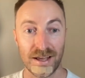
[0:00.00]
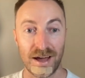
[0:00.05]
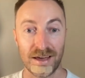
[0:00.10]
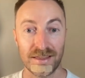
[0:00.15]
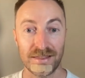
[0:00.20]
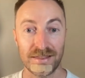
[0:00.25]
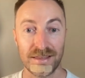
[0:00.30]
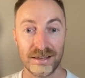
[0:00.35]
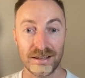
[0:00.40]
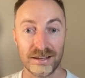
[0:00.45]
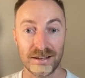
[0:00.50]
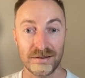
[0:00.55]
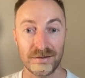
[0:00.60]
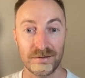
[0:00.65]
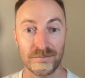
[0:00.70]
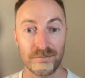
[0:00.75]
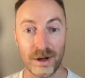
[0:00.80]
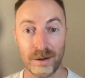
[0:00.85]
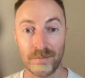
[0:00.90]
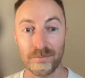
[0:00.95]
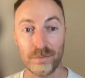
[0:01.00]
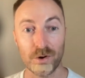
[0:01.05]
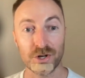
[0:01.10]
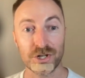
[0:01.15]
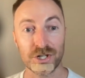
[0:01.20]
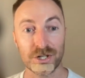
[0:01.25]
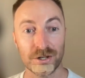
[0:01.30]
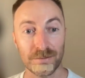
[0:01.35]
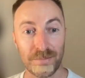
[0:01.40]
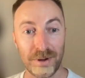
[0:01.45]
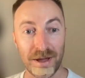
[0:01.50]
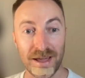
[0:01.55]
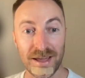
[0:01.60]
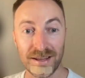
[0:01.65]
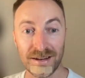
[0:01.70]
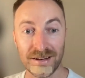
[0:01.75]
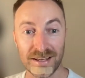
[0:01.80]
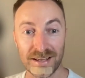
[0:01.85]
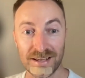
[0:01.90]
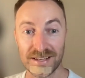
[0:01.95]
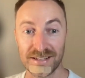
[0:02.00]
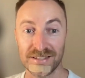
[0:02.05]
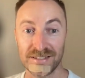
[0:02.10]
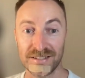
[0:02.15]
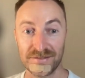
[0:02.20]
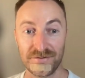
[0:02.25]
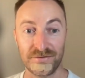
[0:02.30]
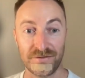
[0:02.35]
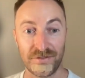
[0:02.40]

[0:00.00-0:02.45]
I think emotional pain is